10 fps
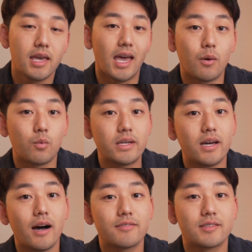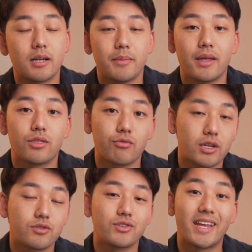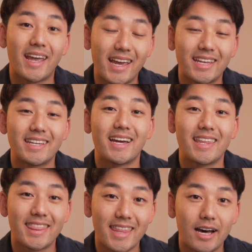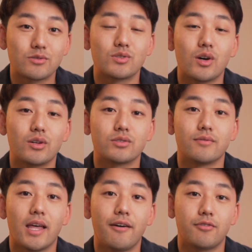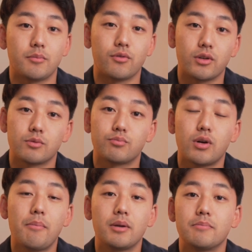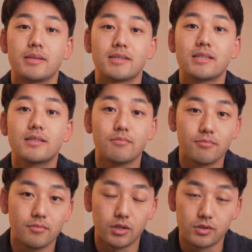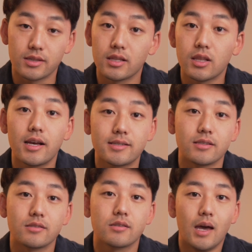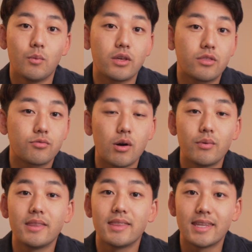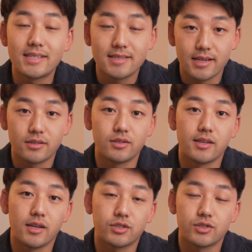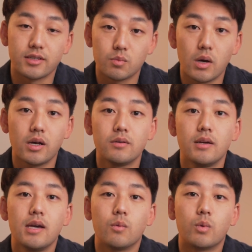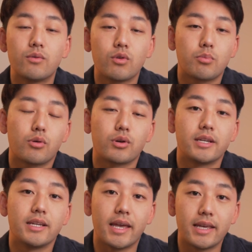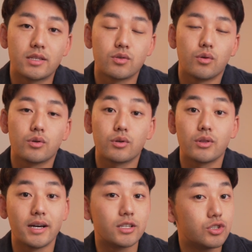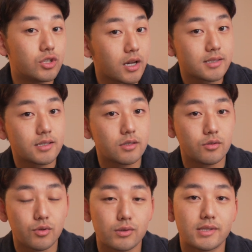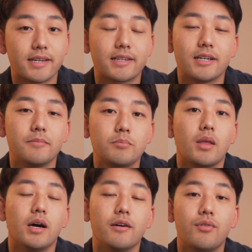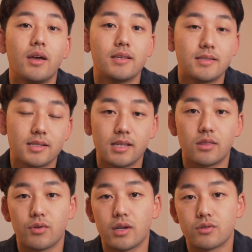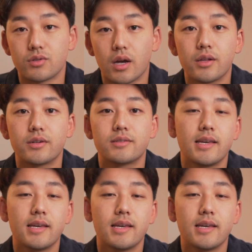and we offset about $389,000 of that from our rental property business using the losses. And when you throw in the standard deduction as well, we reported a total adjusted gross income of $6,300,